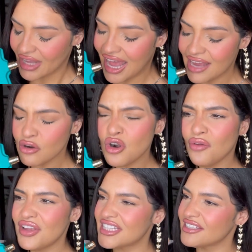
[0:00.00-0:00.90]
I don't know
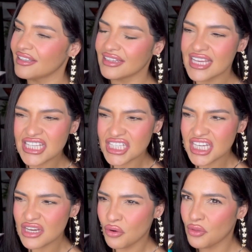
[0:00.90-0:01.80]
if it's the
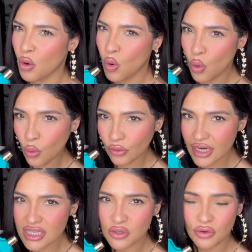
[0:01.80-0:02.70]
lychee or the
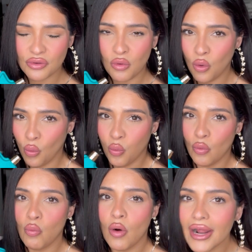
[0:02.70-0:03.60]
orange or, or
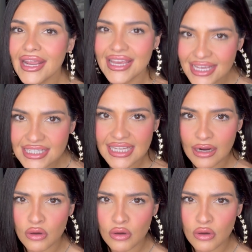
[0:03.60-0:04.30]
what is it?